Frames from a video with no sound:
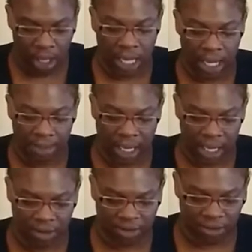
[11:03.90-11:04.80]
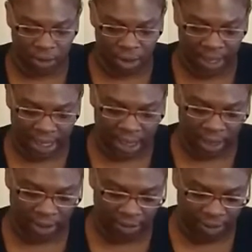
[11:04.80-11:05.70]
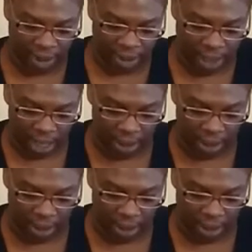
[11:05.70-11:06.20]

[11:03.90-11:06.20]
and making a fool of myself. Here we go.